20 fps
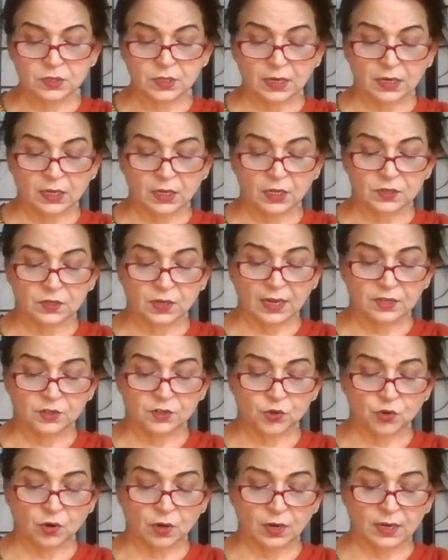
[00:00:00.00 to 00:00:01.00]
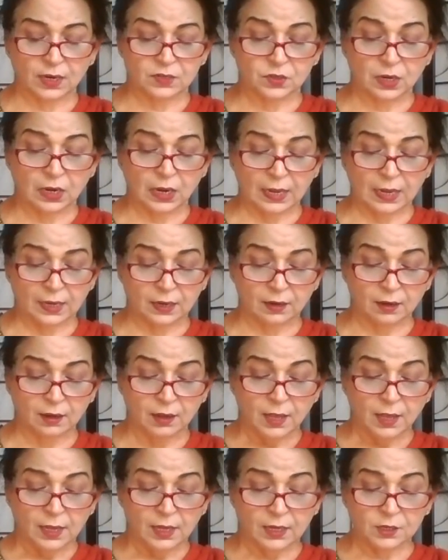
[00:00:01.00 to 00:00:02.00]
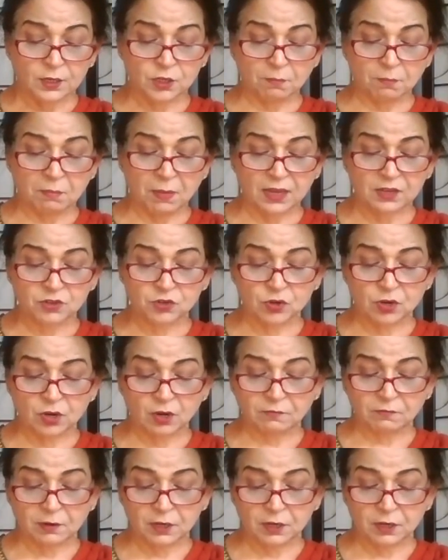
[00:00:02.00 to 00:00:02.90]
and he is as strong as a lion. He is a master of